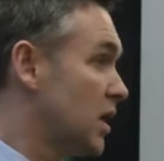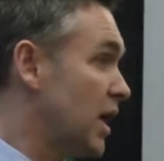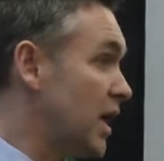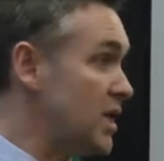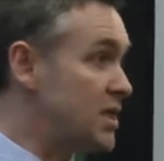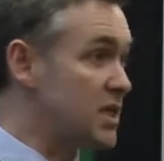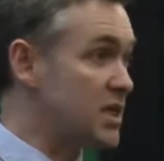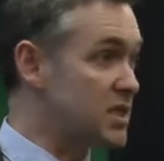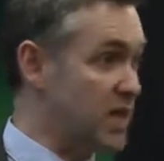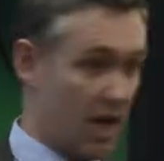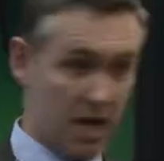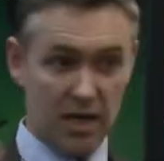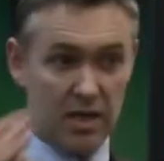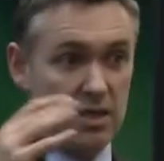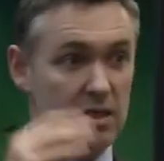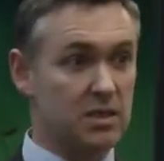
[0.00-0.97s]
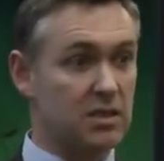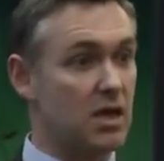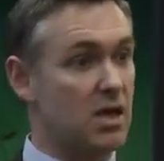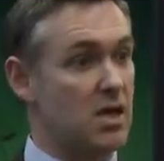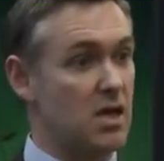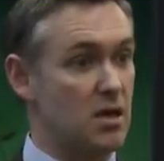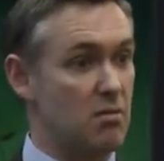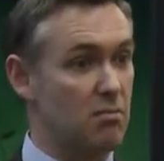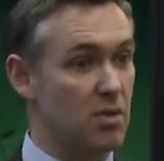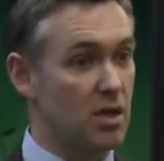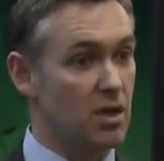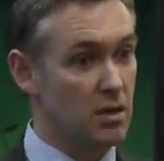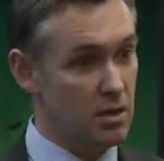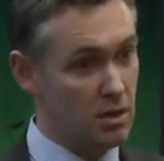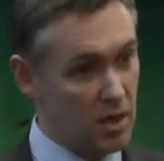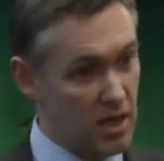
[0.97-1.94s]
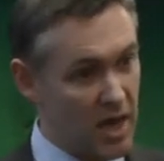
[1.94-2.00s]
It's exactly the same.
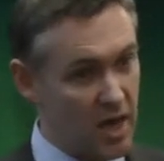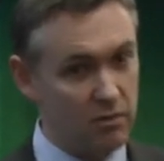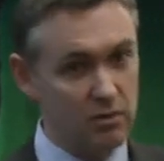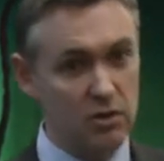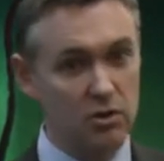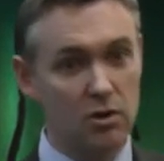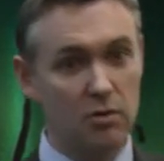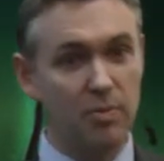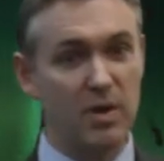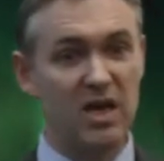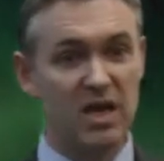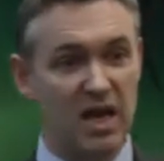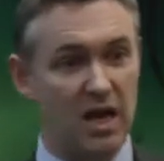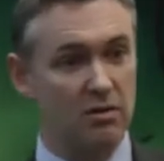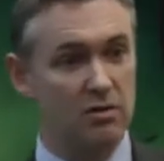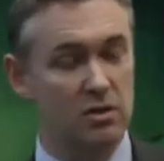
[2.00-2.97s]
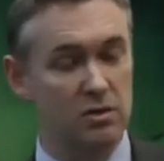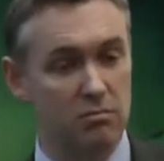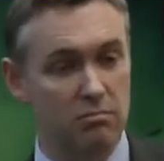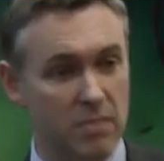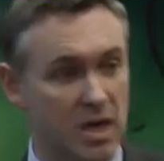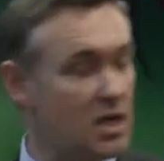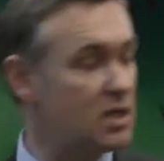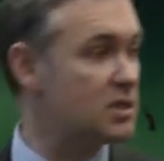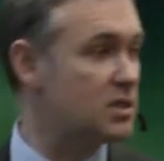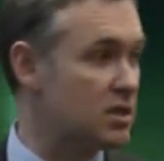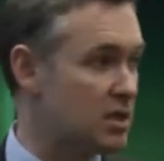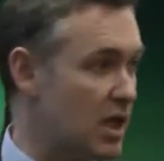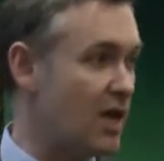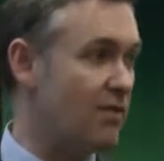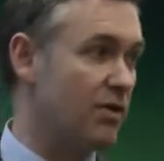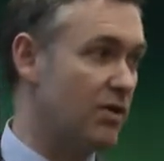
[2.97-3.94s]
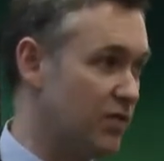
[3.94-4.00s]
The European Council meets at the
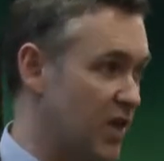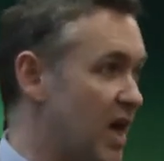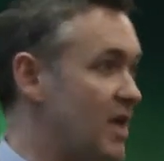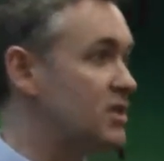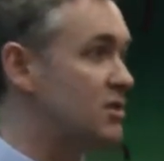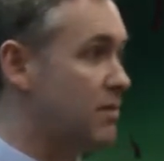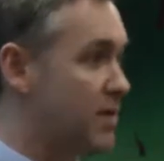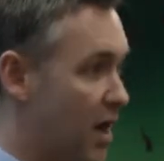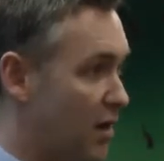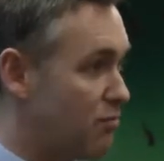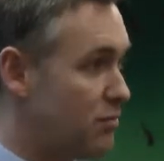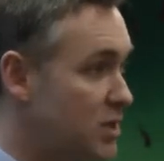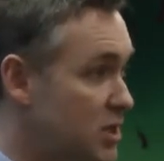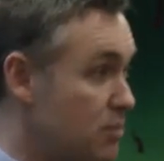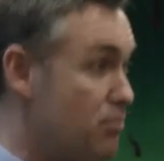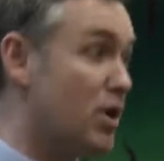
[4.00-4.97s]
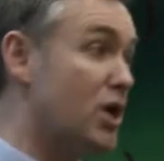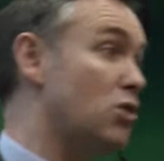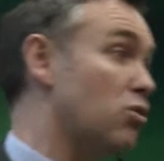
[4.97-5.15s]
level of the heads of government, and by